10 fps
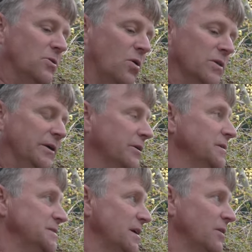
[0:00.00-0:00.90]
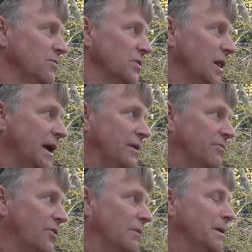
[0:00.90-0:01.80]
cold air can settle over
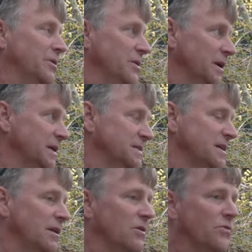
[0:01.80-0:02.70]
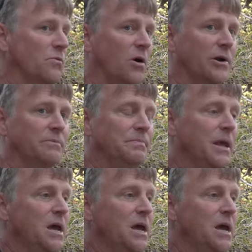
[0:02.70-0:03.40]
land far better than it can settle over water.